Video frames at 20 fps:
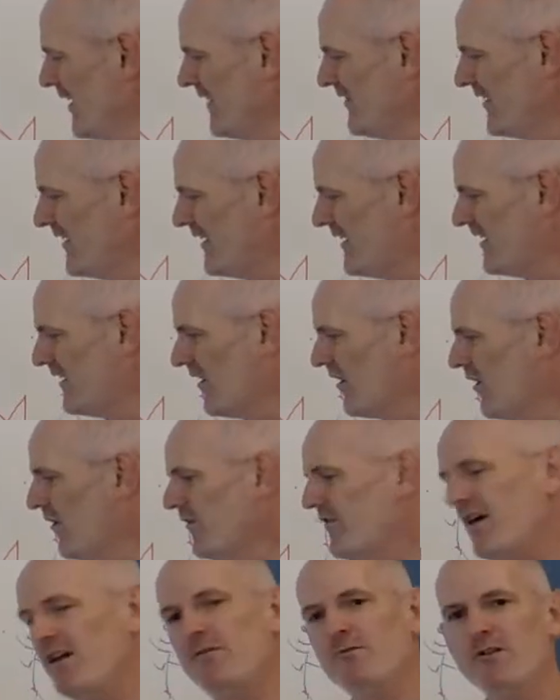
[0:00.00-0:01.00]
The hero
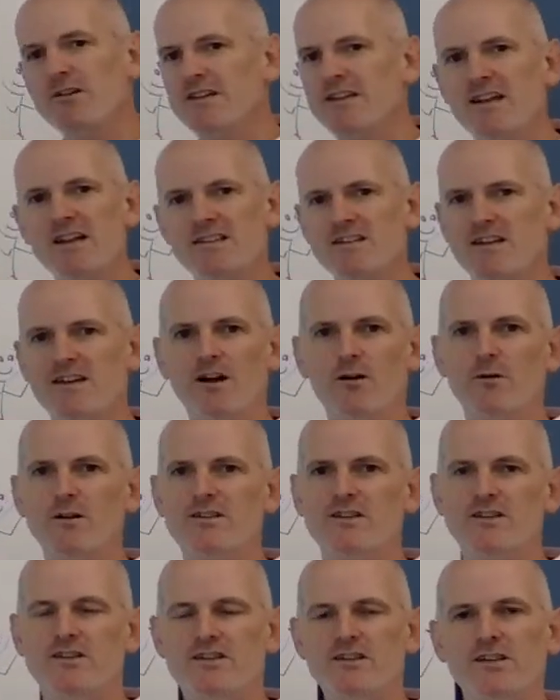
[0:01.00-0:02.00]
then really doesn't know what
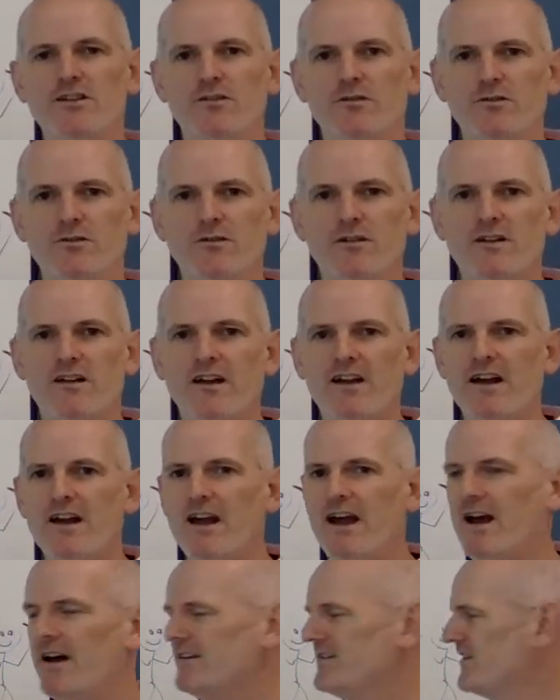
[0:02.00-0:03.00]
to do.
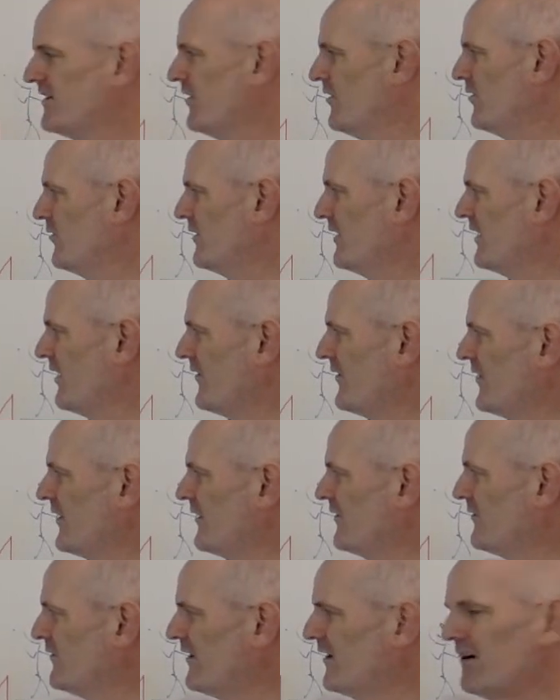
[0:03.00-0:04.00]
And so, you know,
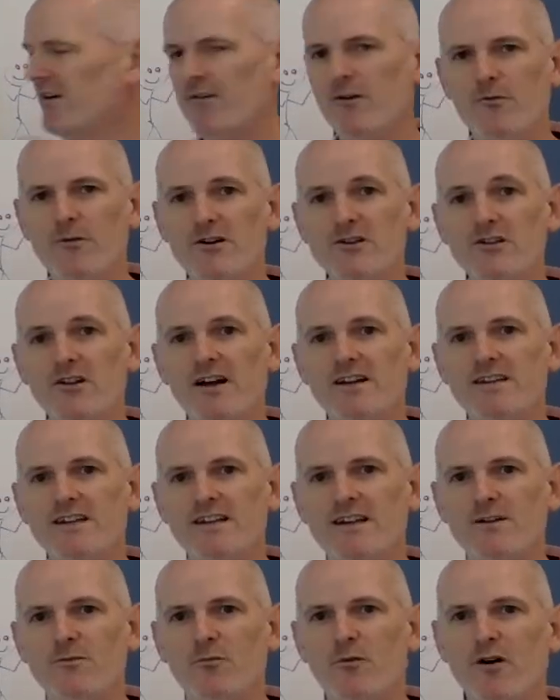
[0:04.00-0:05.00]
their original idea
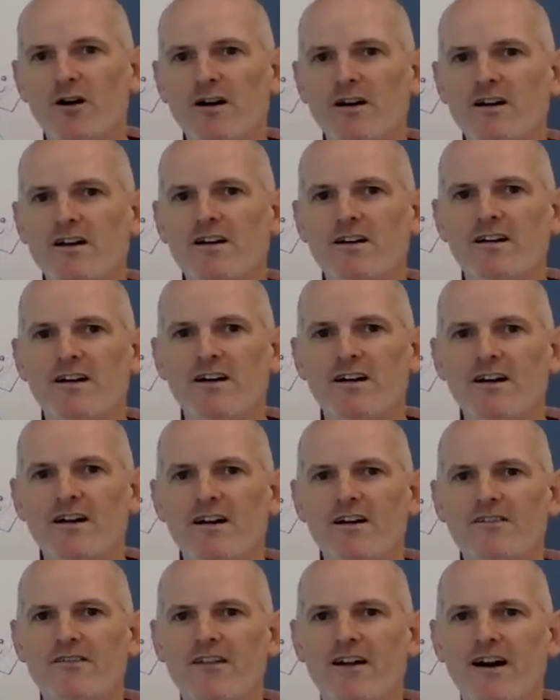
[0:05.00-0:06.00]
didn't work.
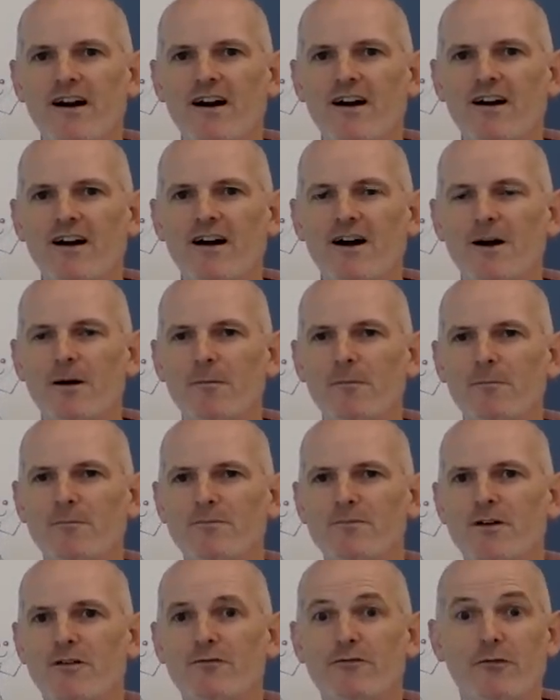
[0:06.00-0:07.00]

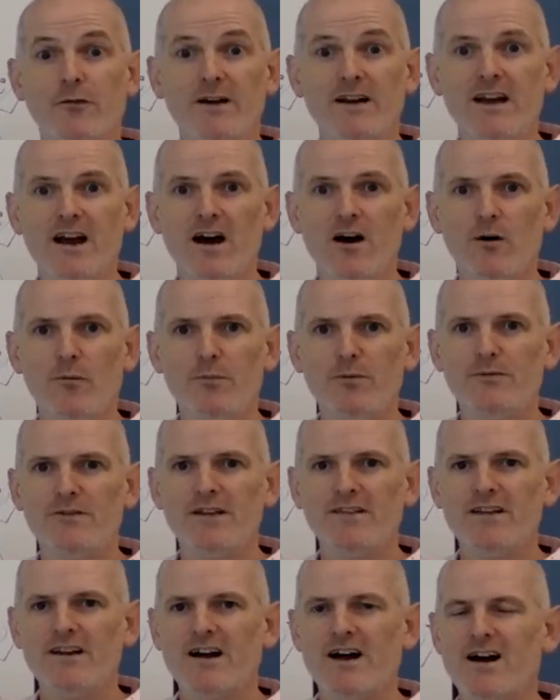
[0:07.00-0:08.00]
The free help
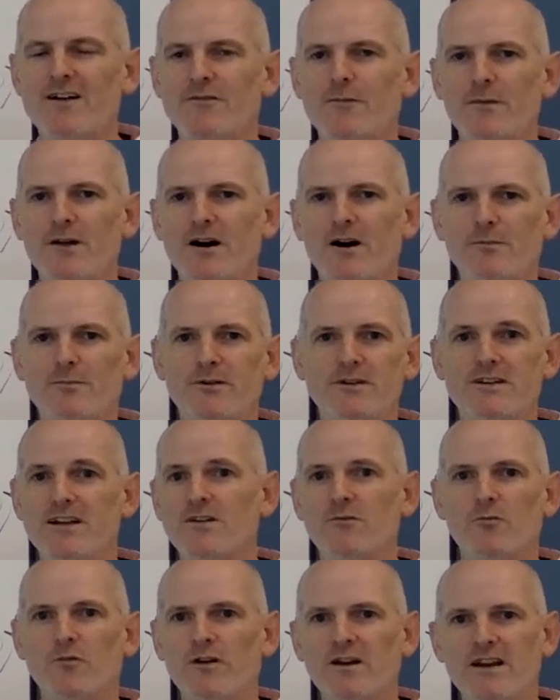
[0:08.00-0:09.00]
that they got from the helper
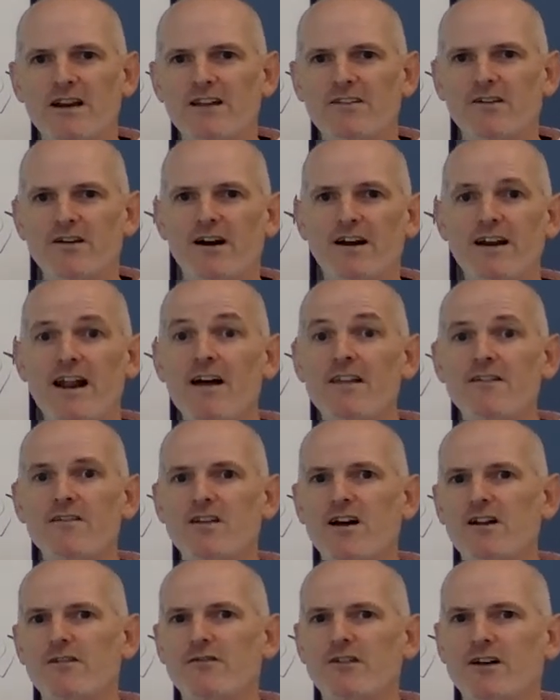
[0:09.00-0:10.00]
didn't work either. And now they've
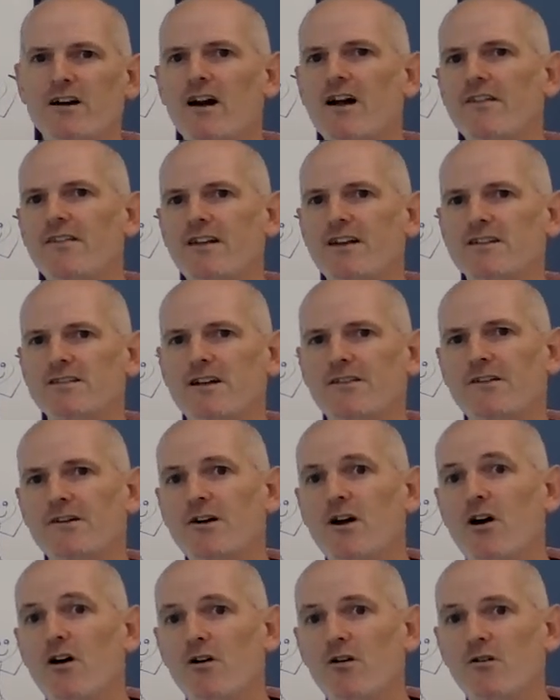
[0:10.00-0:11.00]
got to figure out things on their
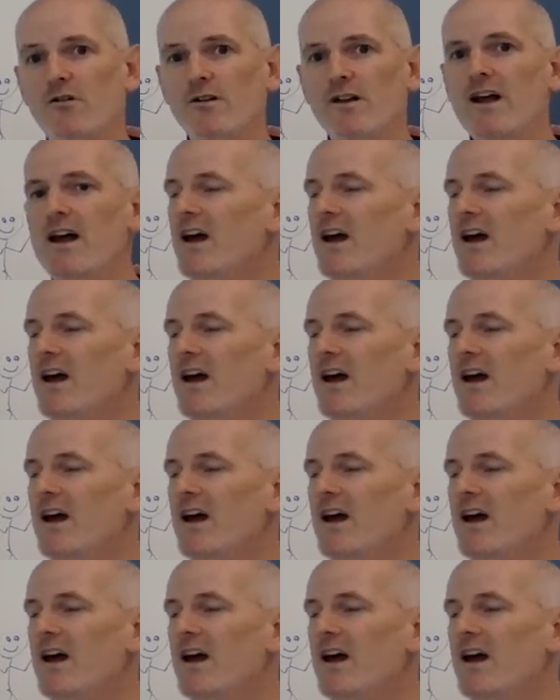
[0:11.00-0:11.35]
own.